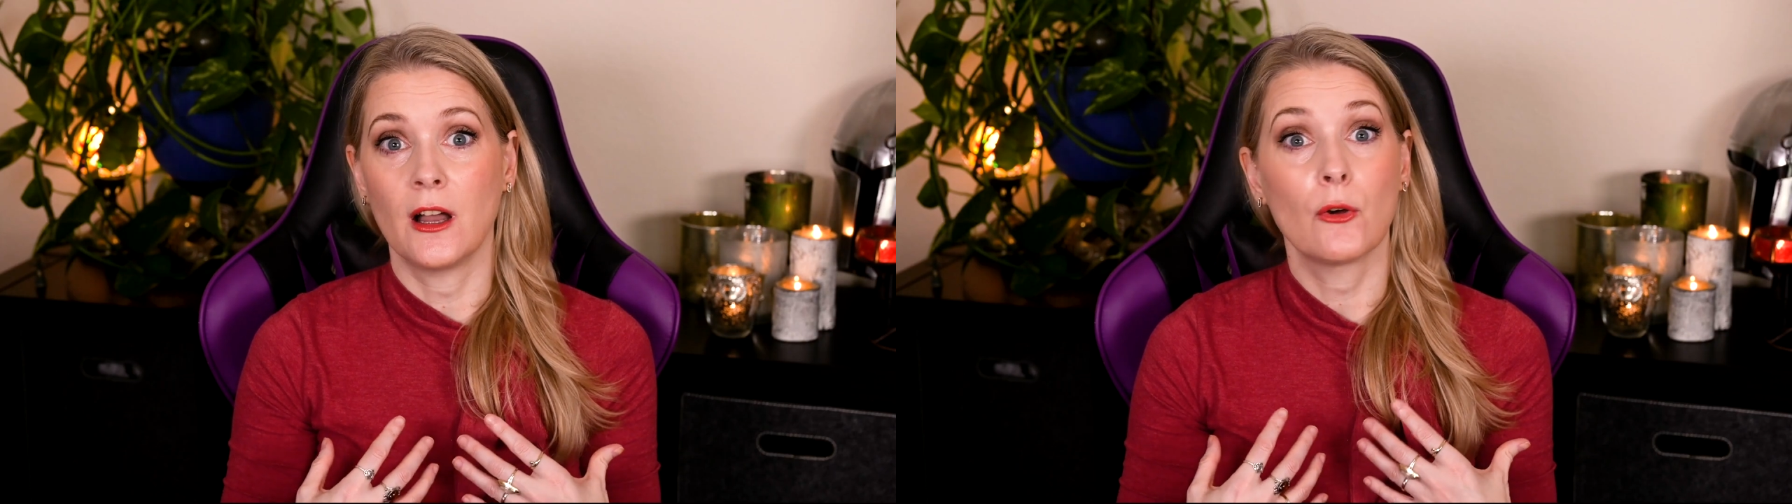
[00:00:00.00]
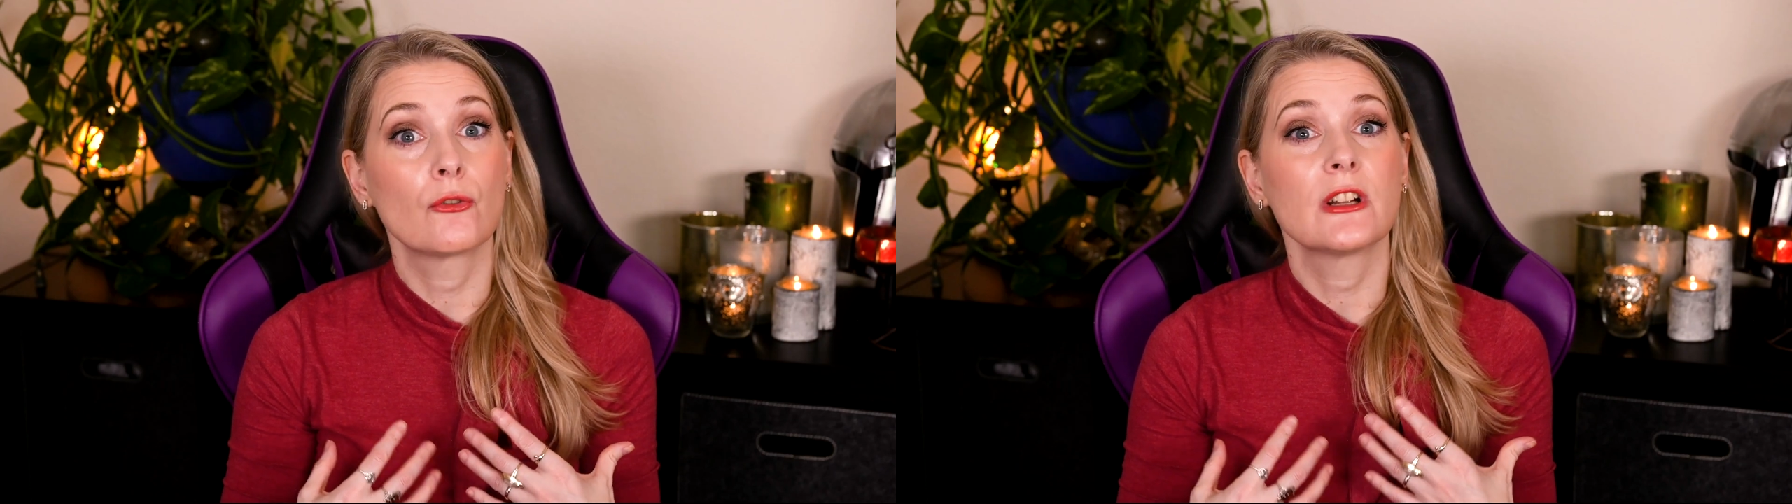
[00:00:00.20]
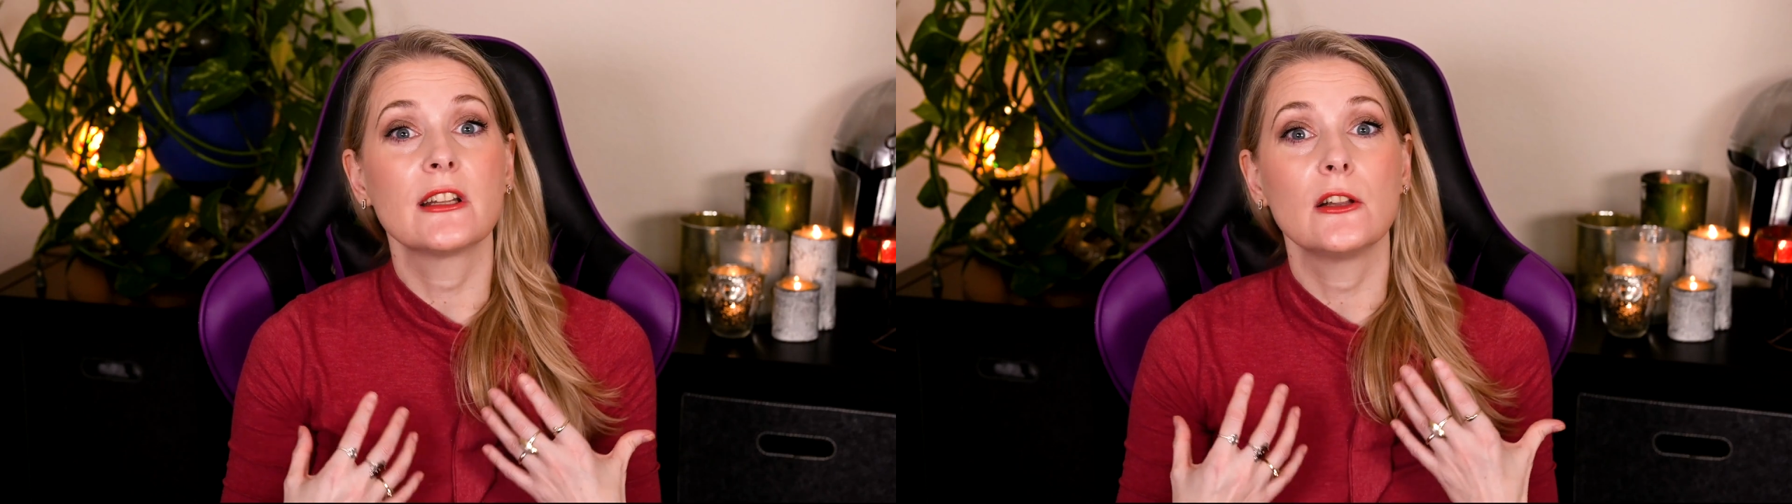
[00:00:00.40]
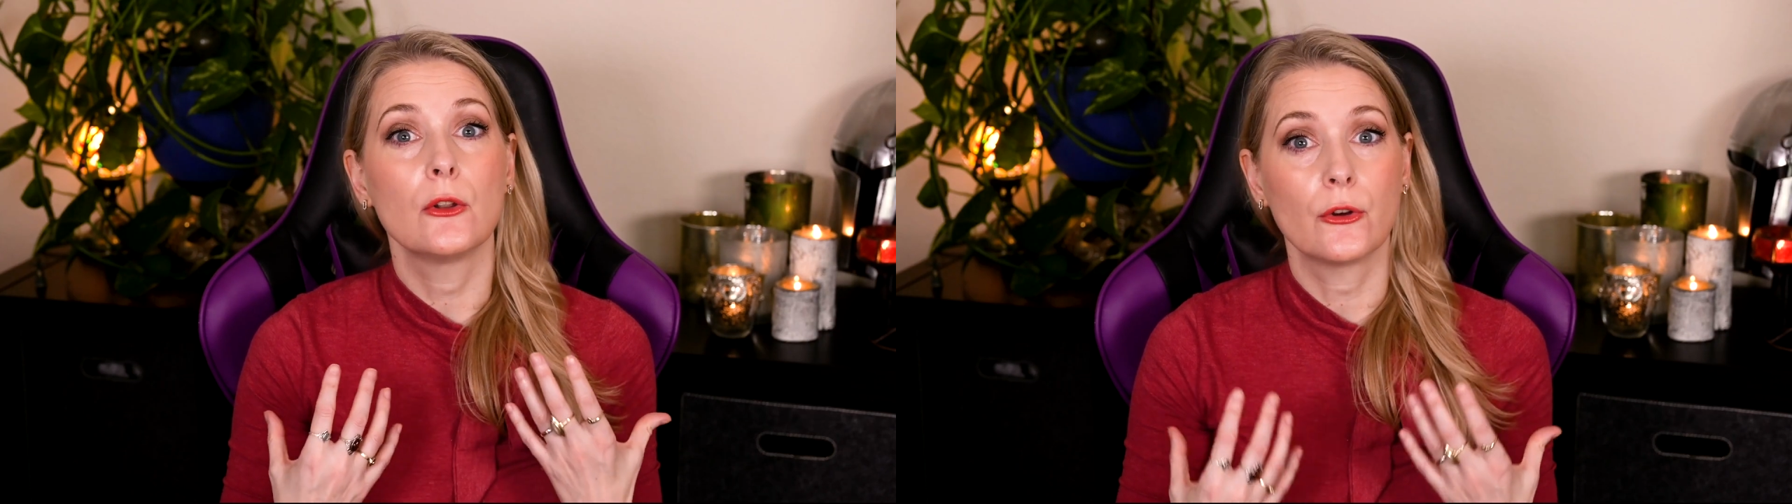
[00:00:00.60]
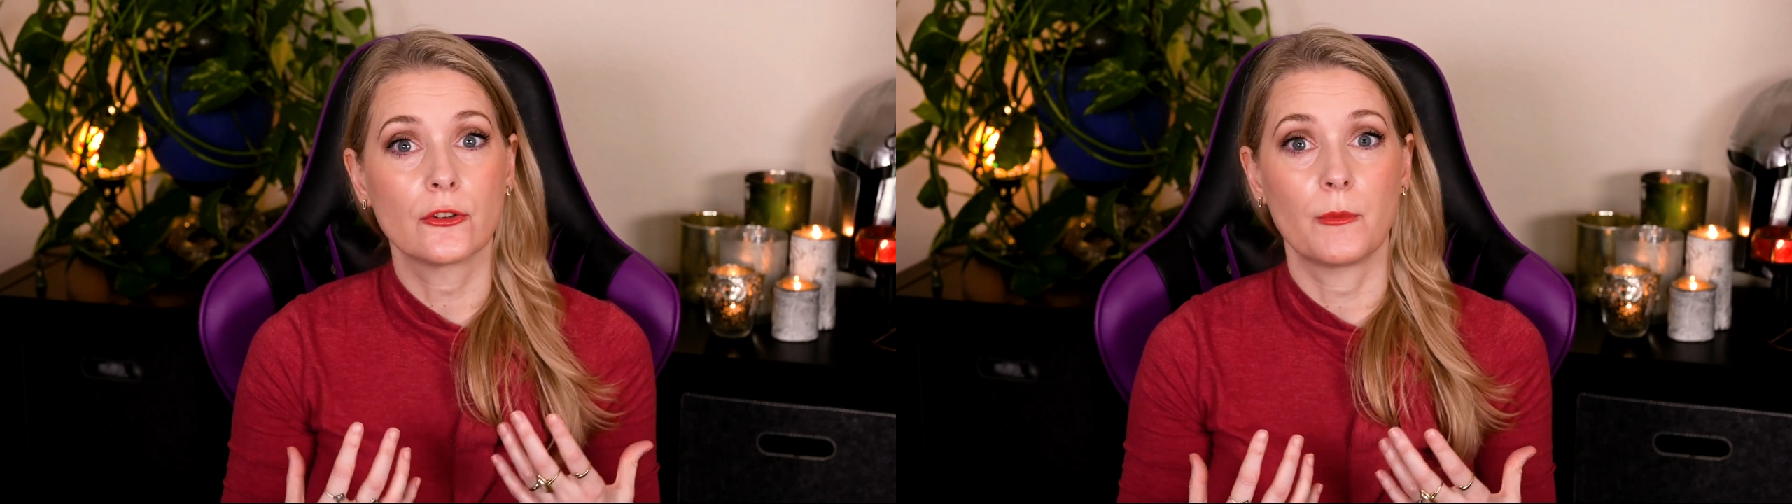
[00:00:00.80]
I already
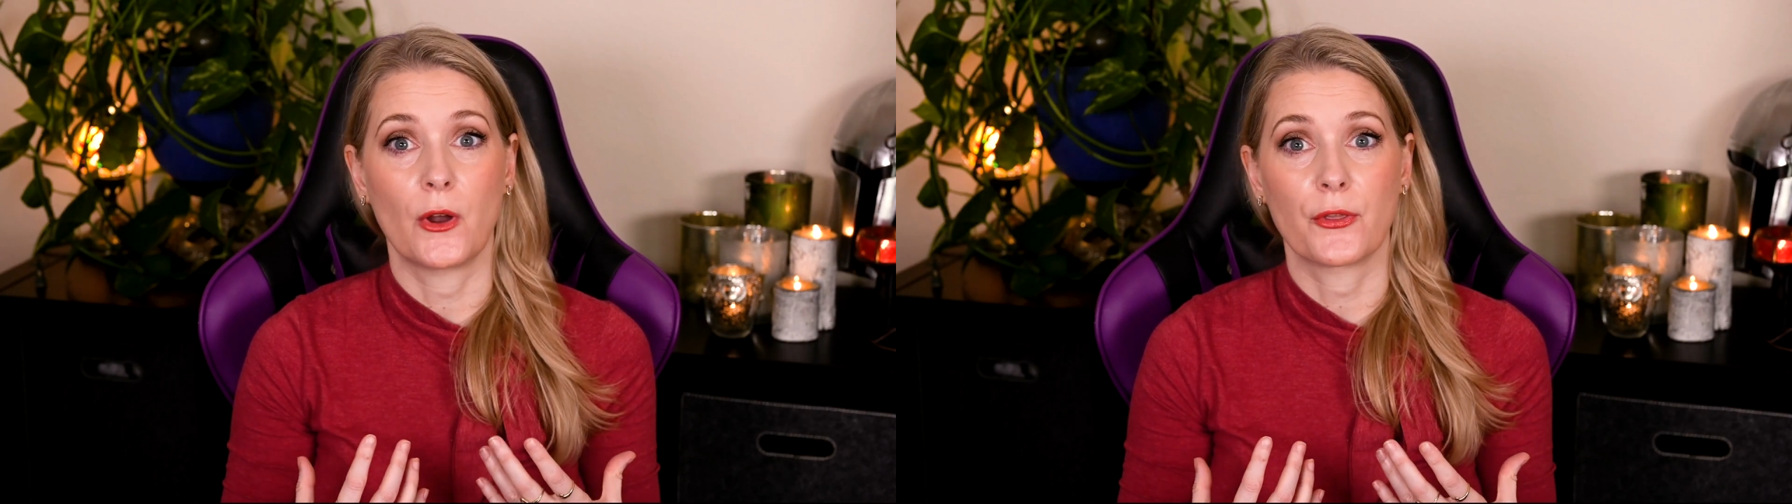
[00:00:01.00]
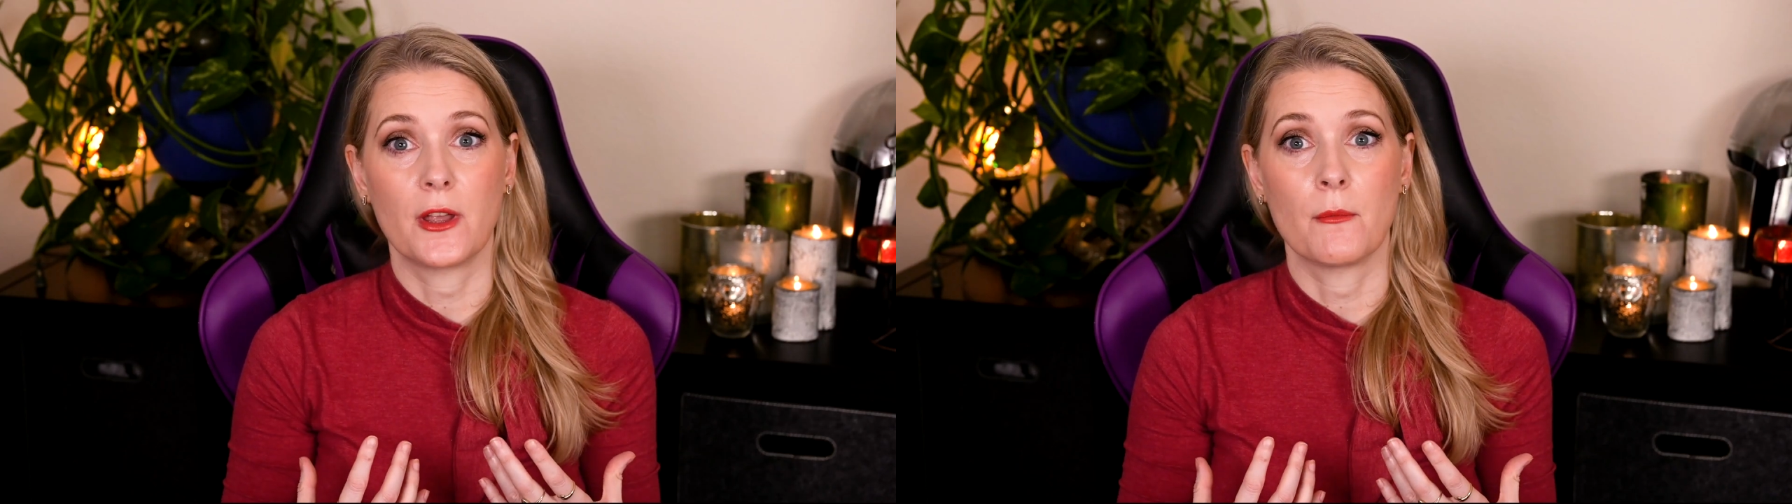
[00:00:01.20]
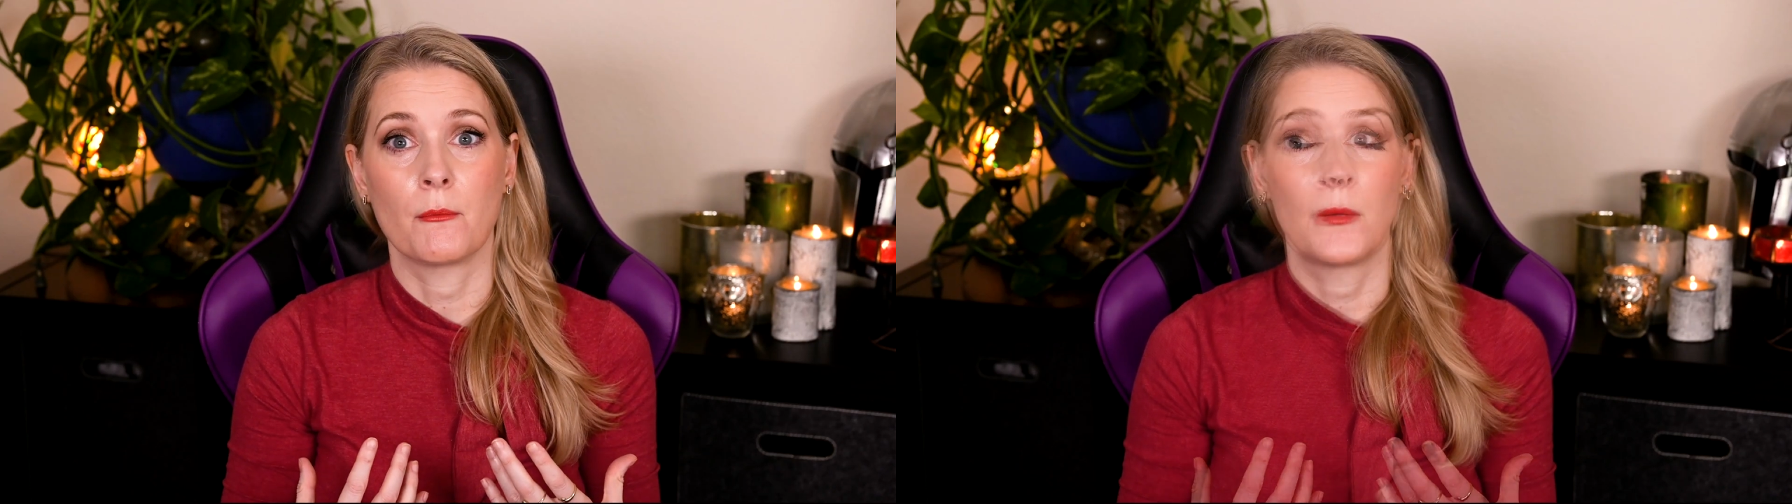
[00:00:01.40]
learned about them,